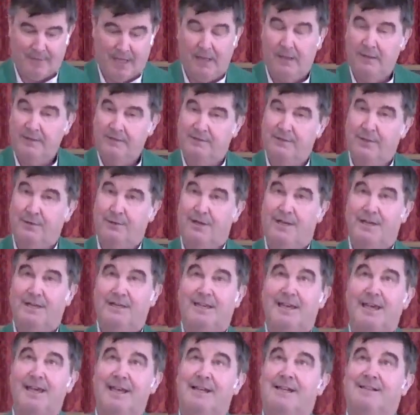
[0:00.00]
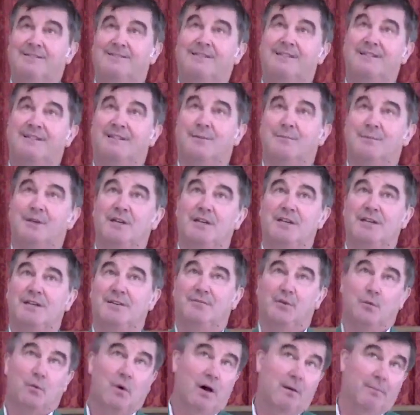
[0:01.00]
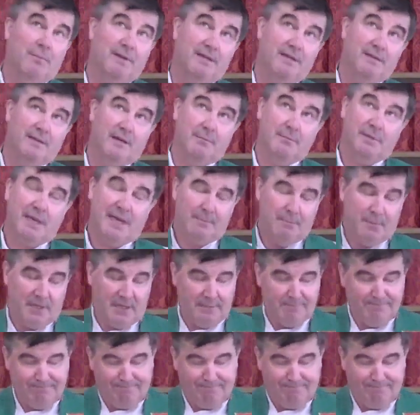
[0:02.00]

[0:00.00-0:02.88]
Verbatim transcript: So, hey, candidacy committee, if you want me, come get me.